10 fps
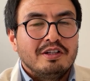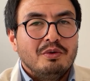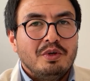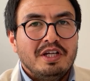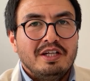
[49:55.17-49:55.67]

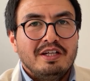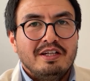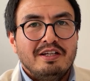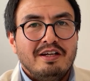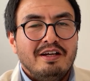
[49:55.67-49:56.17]
the
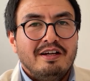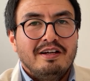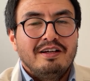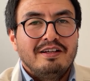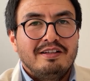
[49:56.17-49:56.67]
way
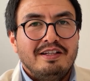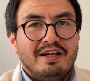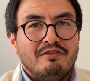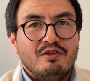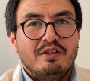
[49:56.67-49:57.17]
they
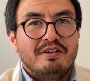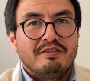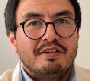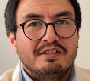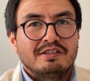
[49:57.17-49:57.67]
have ruled
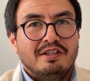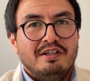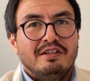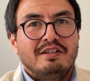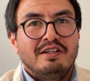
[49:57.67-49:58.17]

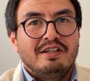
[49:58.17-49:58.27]
Afghanistan